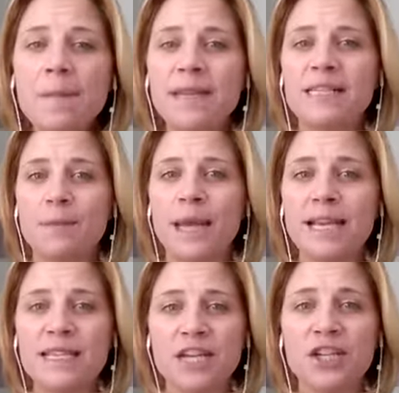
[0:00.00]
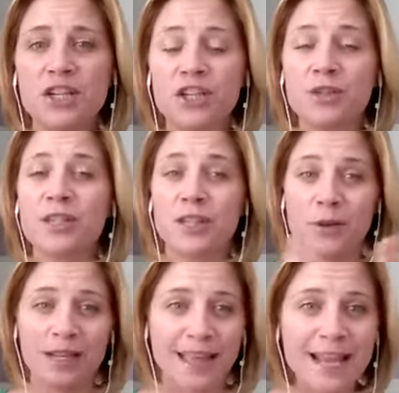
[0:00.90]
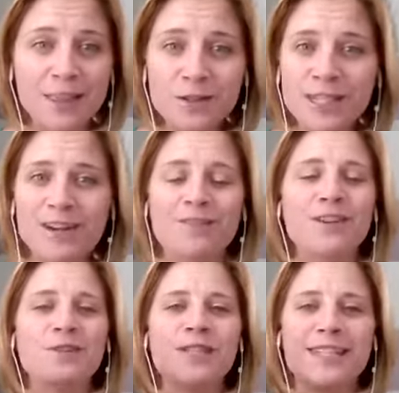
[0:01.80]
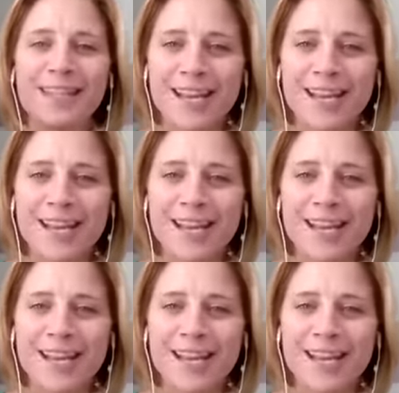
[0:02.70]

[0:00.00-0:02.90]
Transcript: companies to pay attention to you so that you can land those interviews,